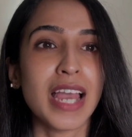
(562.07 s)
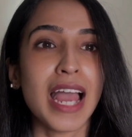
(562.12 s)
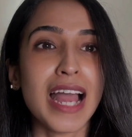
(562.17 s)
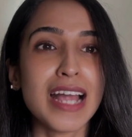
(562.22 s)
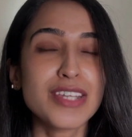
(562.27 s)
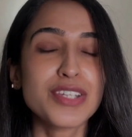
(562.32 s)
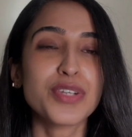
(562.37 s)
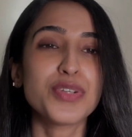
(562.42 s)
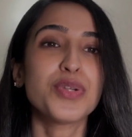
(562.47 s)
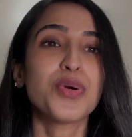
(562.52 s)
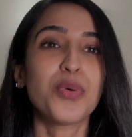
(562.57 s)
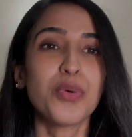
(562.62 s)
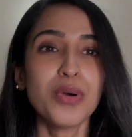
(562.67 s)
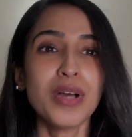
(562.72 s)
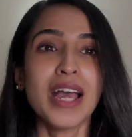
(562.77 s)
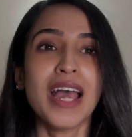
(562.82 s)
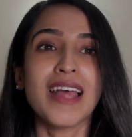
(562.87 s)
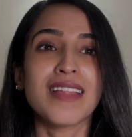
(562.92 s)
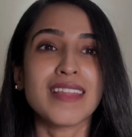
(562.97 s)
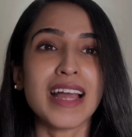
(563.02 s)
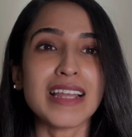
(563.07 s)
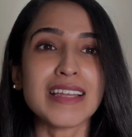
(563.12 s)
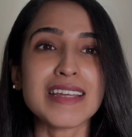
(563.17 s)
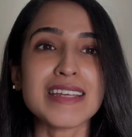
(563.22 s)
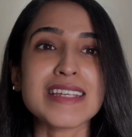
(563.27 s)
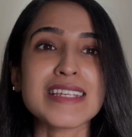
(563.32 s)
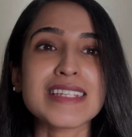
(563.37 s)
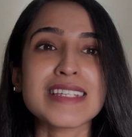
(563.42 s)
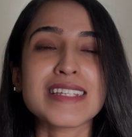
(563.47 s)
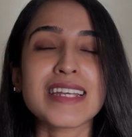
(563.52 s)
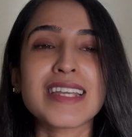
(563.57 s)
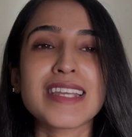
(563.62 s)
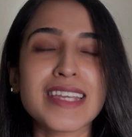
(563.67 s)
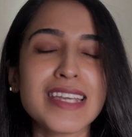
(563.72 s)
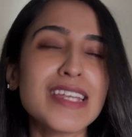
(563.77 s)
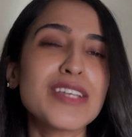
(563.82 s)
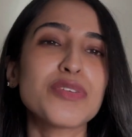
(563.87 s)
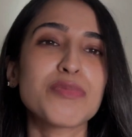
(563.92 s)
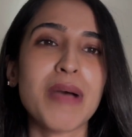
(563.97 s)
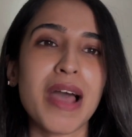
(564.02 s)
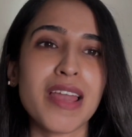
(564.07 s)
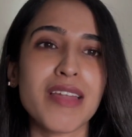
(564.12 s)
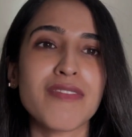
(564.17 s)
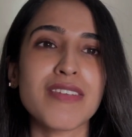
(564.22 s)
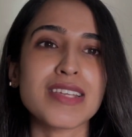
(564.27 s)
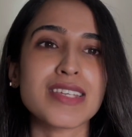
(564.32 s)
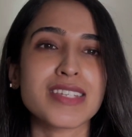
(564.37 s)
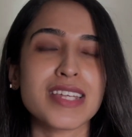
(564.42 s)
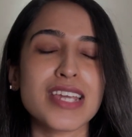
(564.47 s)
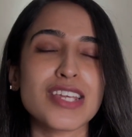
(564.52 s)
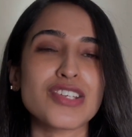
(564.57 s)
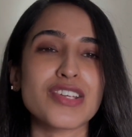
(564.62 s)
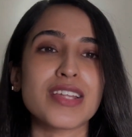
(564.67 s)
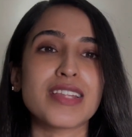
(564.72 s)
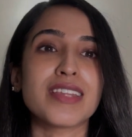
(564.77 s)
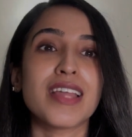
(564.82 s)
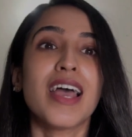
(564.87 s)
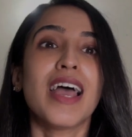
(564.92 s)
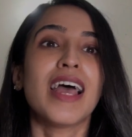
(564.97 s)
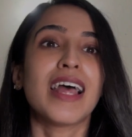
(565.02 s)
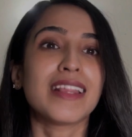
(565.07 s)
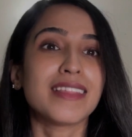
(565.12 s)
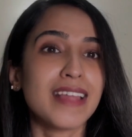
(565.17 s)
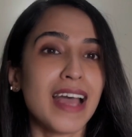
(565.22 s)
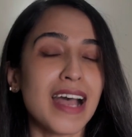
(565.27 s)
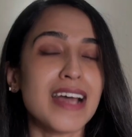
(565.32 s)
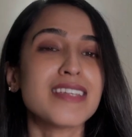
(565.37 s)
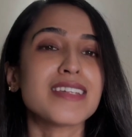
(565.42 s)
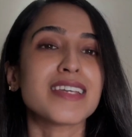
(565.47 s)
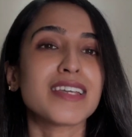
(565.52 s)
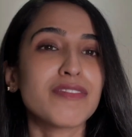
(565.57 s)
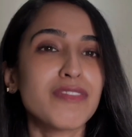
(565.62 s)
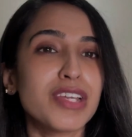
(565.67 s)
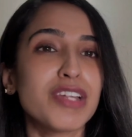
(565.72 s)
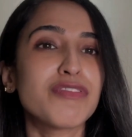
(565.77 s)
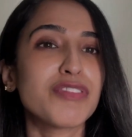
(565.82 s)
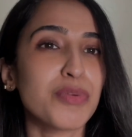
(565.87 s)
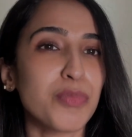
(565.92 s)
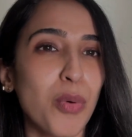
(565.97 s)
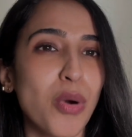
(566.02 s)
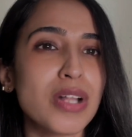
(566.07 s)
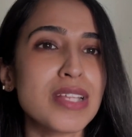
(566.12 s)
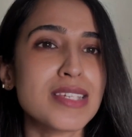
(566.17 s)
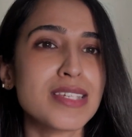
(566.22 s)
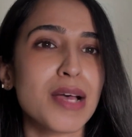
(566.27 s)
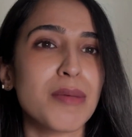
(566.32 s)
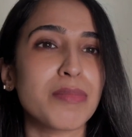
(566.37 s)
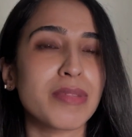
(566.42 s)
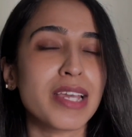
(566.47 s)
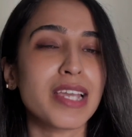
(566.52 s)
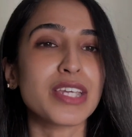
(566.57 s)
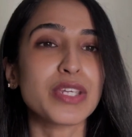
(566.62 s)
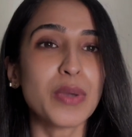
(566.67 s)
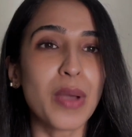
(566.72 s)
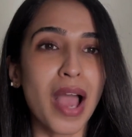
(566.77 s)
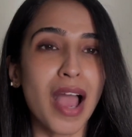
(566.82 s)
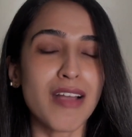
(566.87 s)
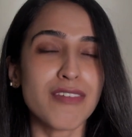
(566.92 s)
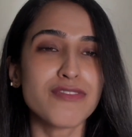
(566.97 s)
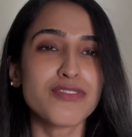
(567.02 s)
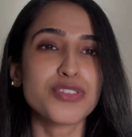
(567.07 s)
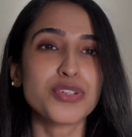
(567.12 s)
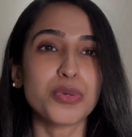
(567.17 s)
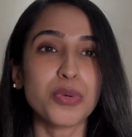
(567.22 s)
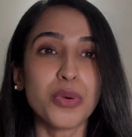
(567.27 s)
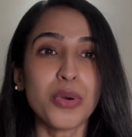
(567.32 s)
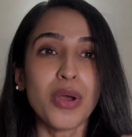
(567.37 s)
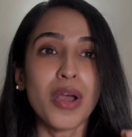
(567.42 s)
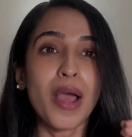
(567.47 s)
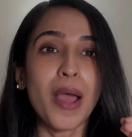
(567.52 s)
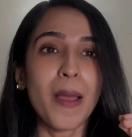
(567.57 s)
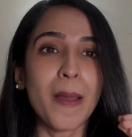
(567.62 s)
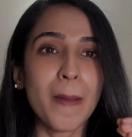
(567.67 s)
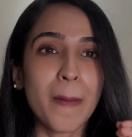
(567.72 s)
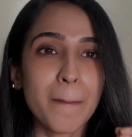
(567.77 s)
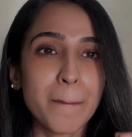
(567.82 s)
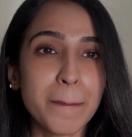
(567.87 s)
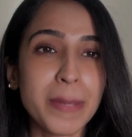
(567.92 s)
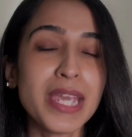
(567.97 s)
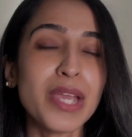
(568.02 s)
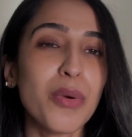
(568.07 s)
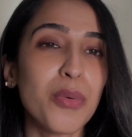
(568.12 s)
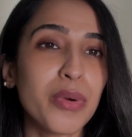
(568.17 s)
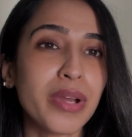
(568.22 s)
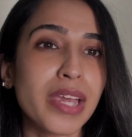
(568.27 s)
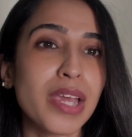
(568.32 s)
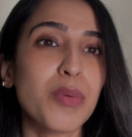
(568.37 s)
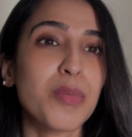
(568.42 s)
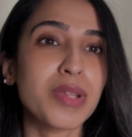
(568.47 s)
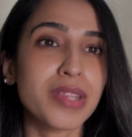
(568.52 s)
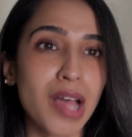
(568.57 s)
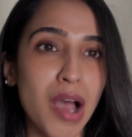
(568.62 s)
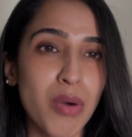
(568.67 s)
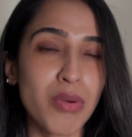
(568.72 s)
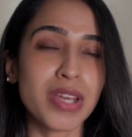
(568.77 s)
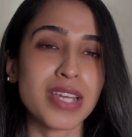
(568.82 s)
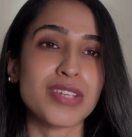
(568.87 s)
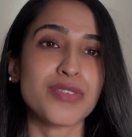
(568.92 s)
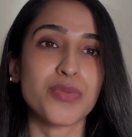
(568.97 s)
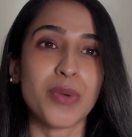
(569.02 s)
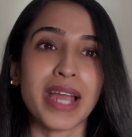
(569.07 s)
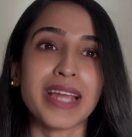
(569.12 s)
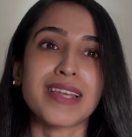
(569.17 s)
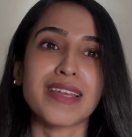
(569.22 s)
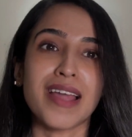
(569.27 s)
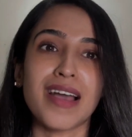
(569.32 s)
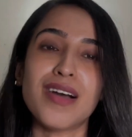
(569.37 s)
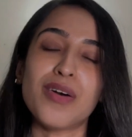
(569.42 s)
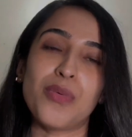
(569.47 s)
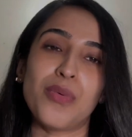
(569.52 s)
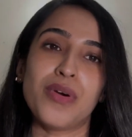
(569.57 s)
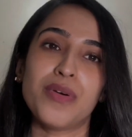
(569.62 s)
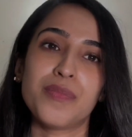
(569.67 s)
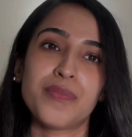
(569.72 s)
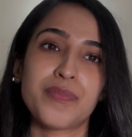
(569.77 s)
And that is the key to manifestation, that even if you want something, you have to be okay without it right now.